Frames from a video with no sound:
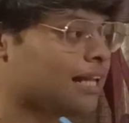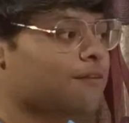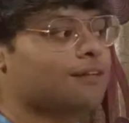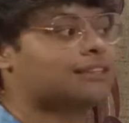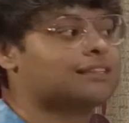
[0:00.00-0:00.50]

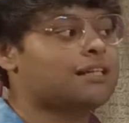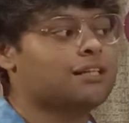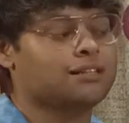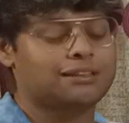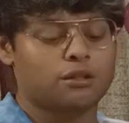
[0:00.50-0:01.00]
Anyways,
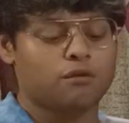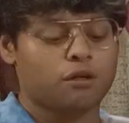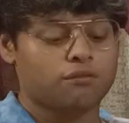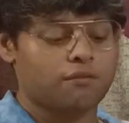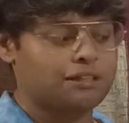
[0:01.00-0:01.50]
so
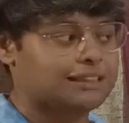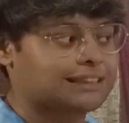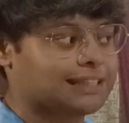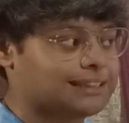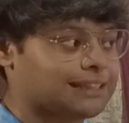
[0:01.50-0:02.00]
what were we
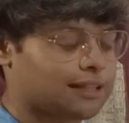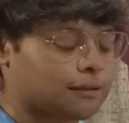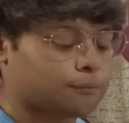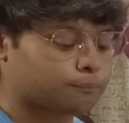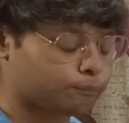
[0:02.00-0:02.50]
discussing?